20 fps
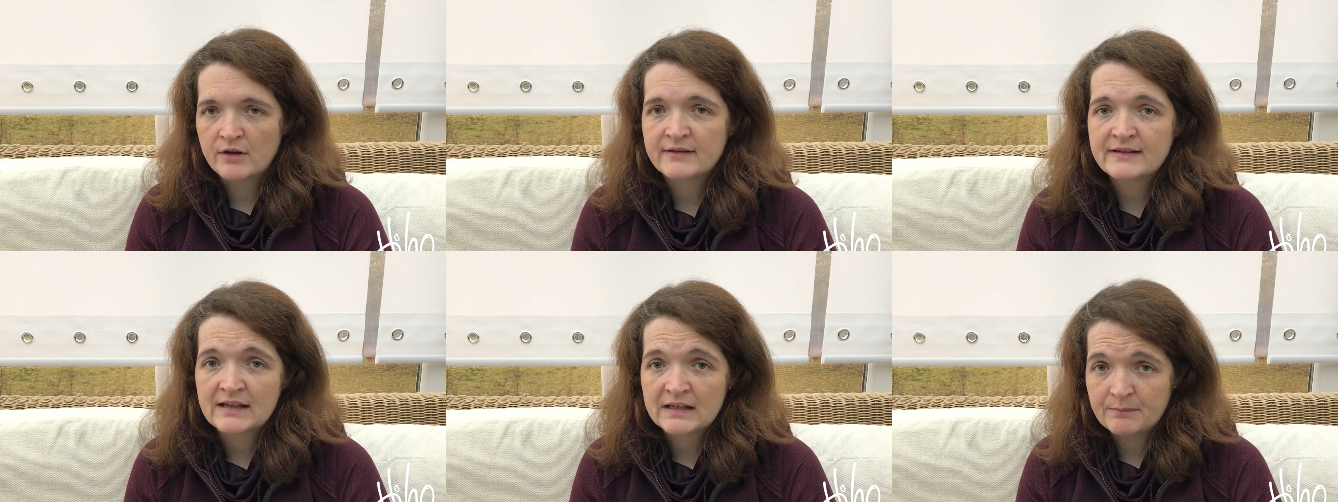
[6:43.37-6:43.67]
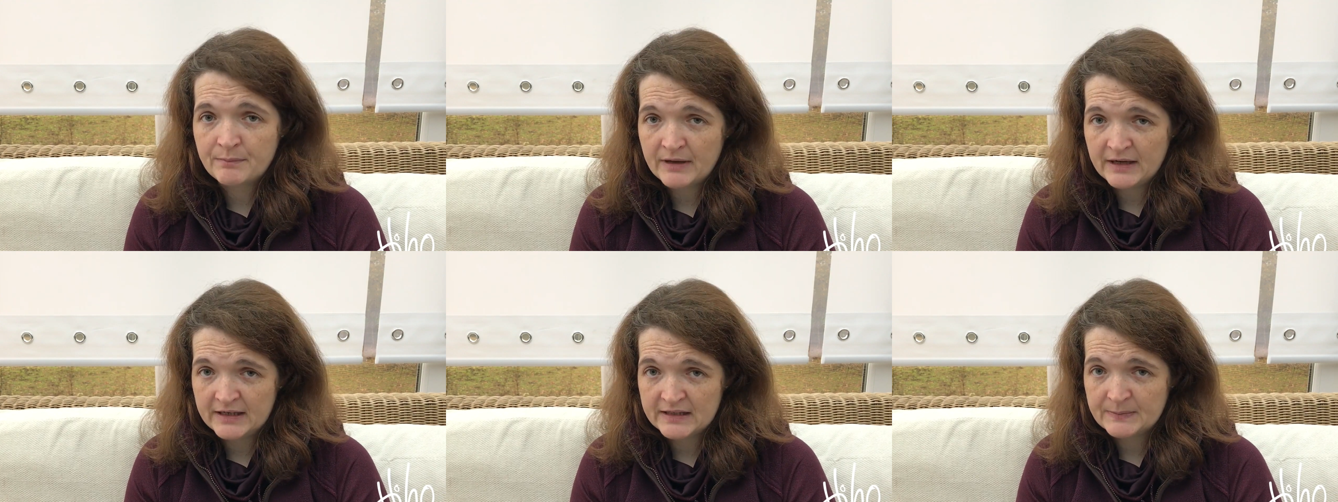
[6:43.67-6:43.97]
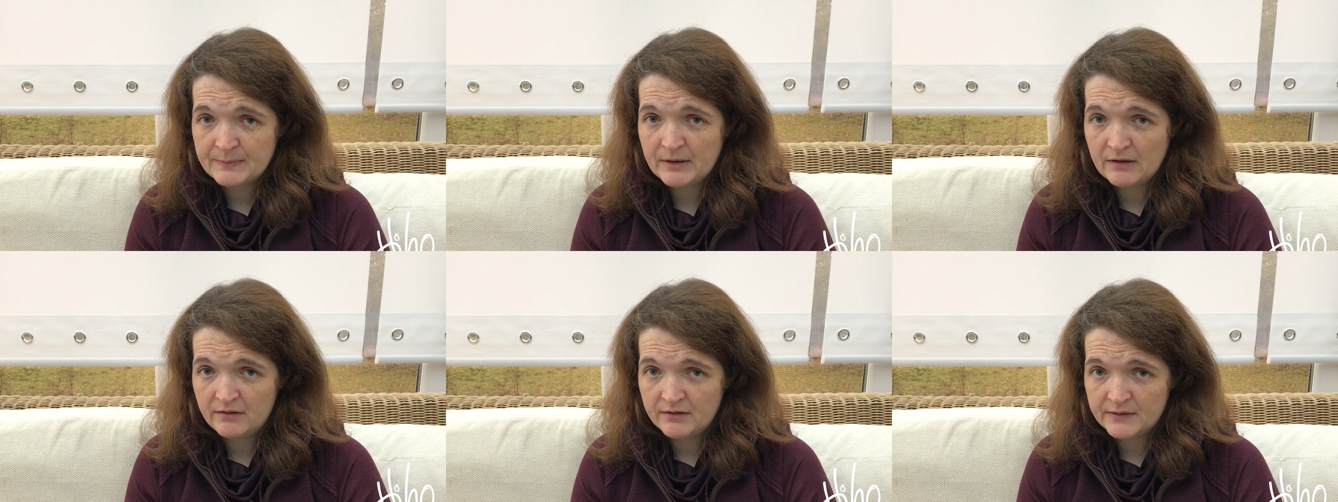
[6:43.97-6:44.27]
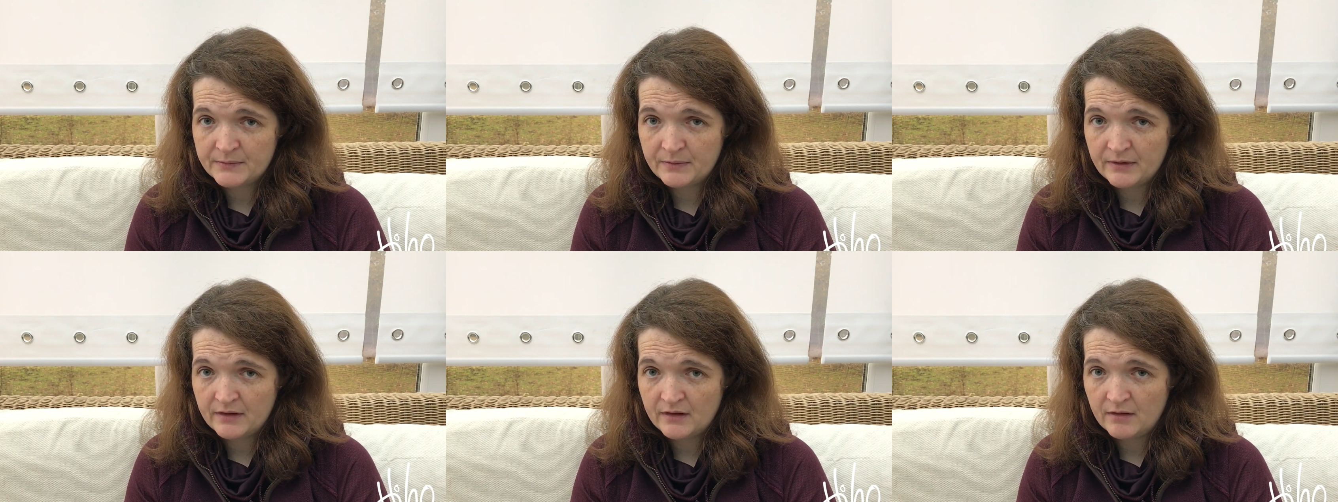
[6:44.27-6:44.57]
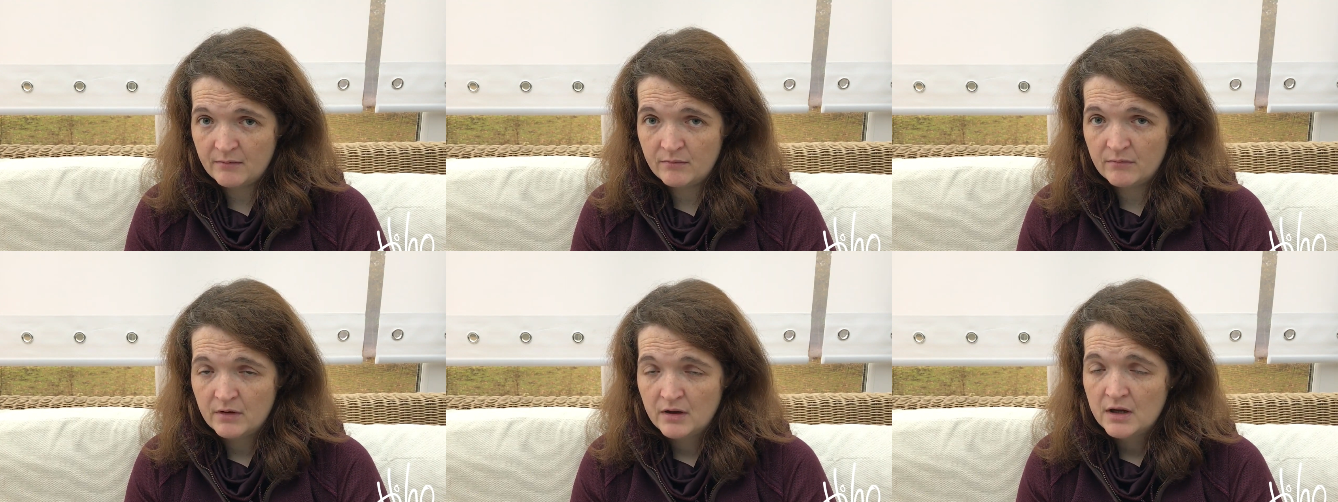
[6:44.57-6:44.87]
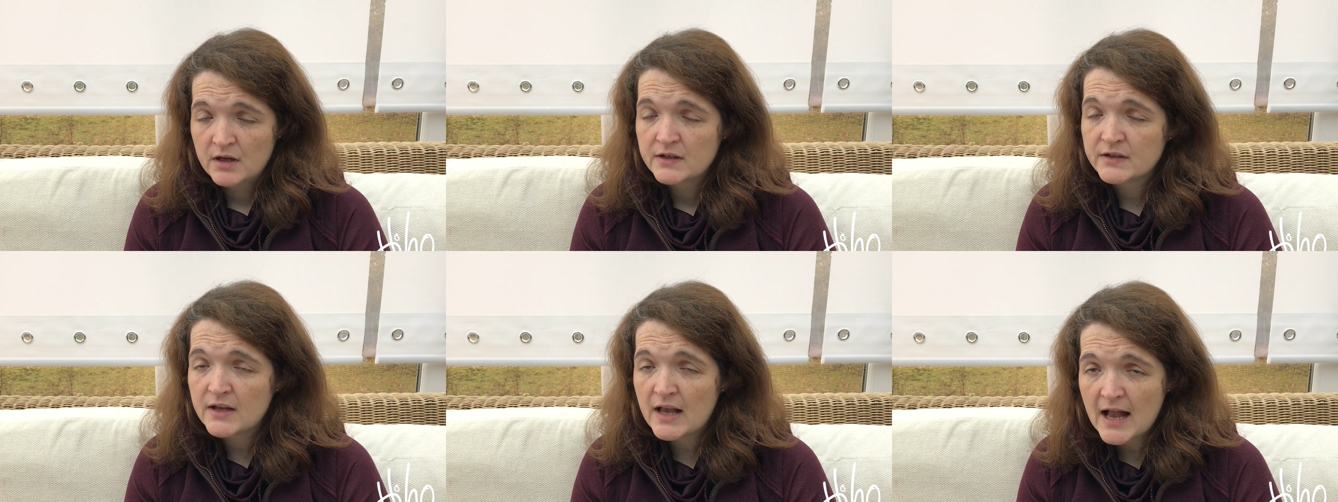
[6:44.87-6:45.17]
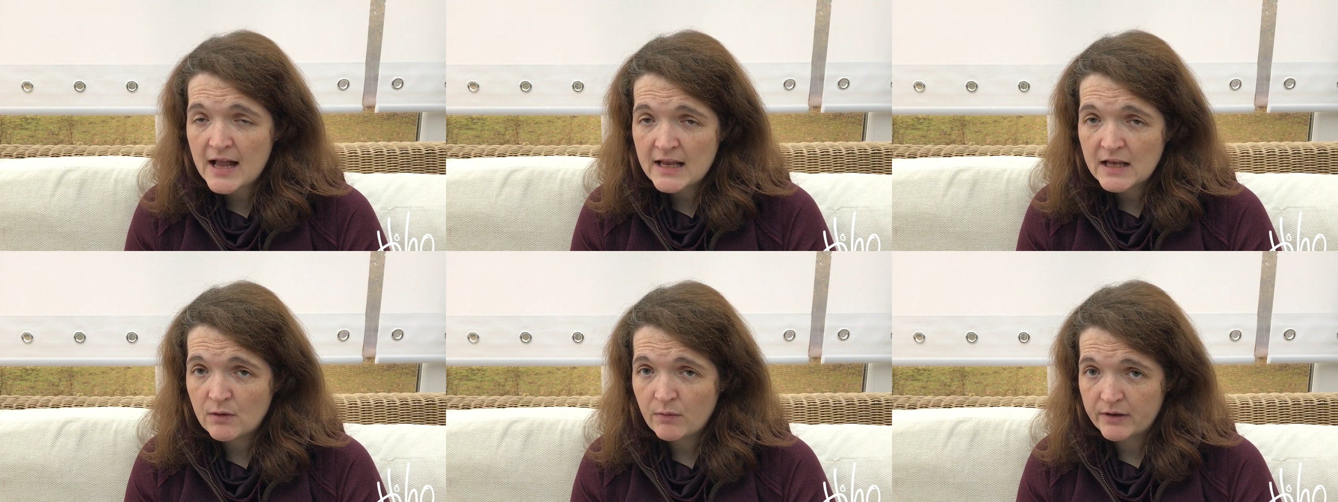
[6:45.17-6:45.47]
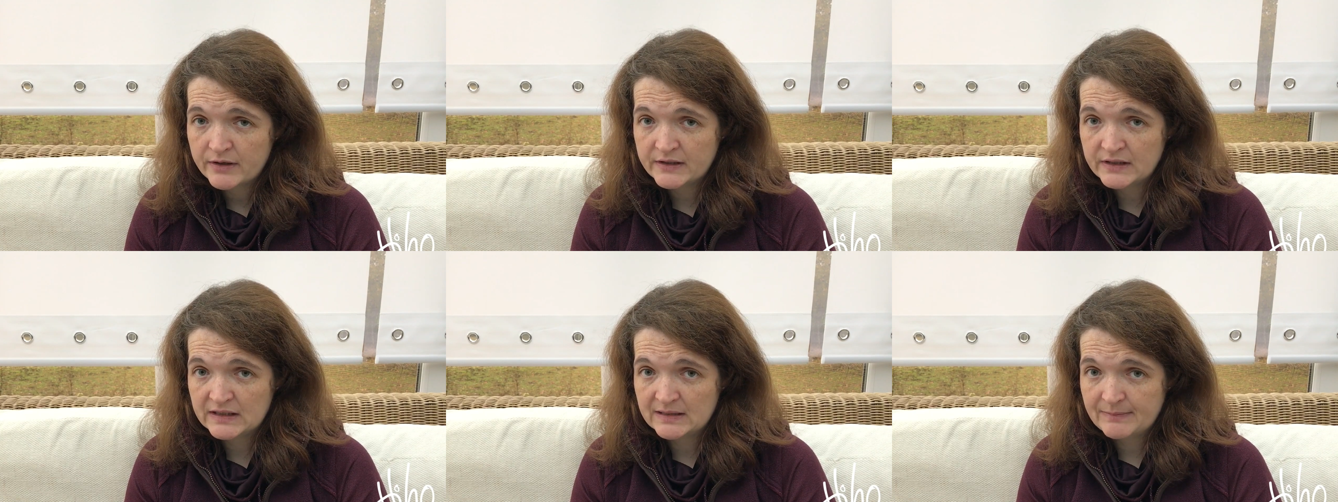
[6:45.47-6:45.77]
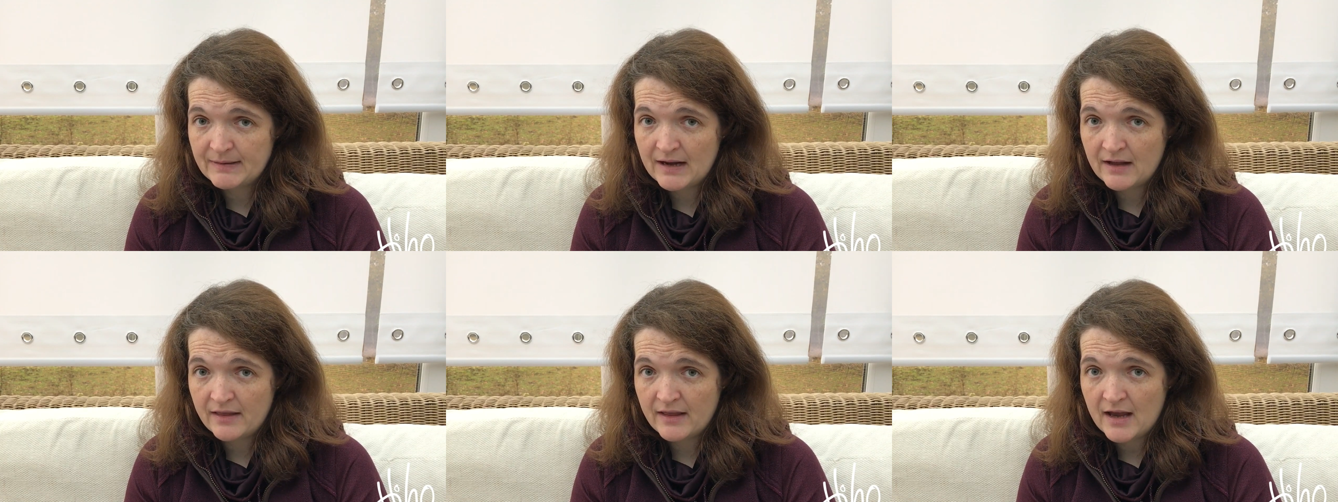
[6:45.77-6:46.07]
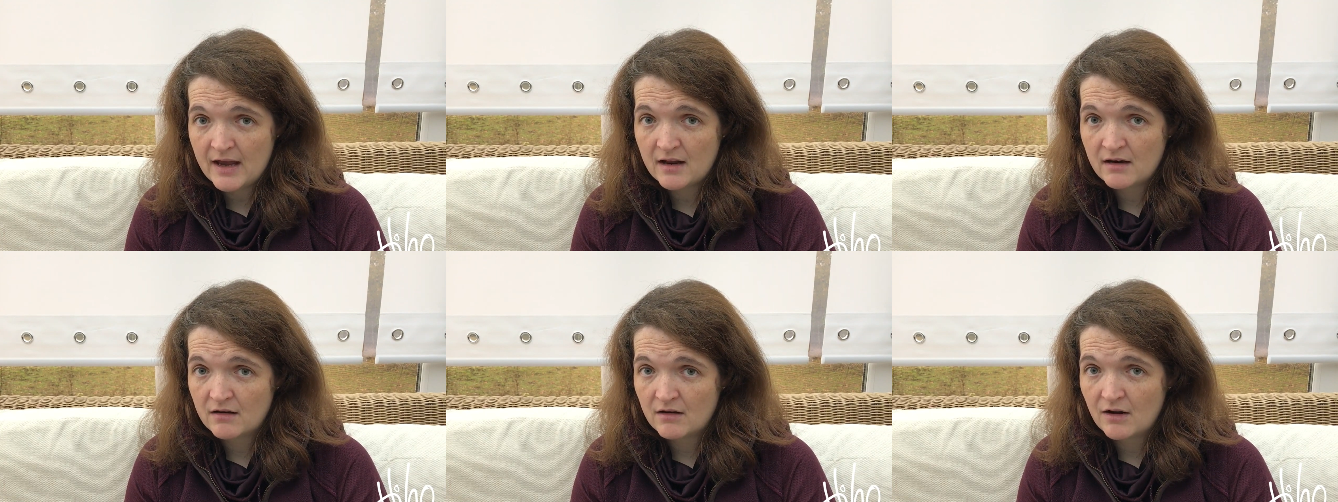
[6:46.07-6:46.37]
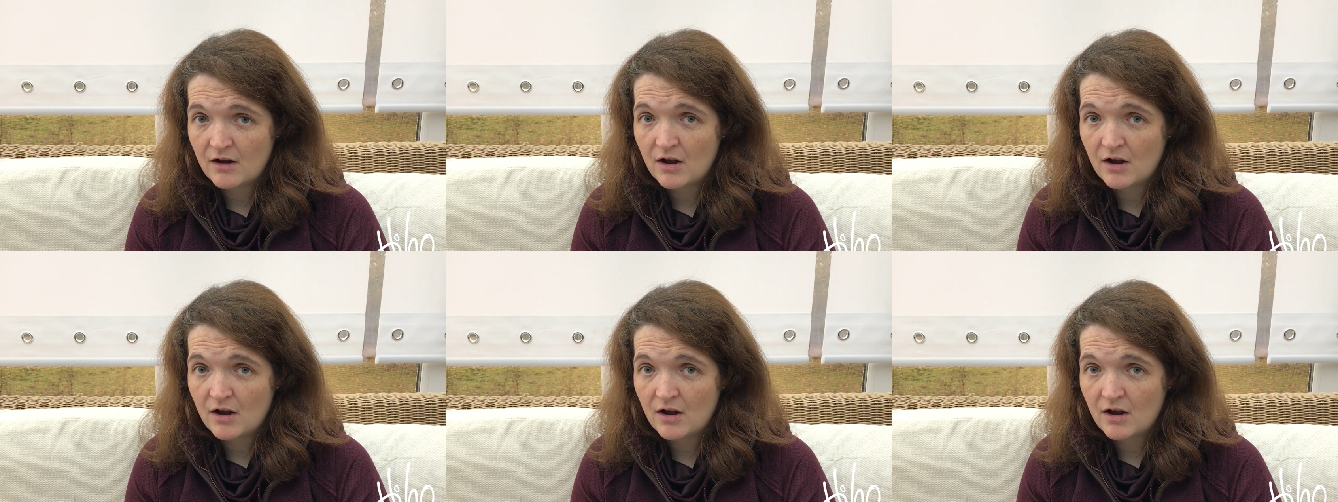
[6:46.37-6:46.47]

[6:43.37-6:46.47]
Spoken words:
that's had a bad experience with them. So any questions about that,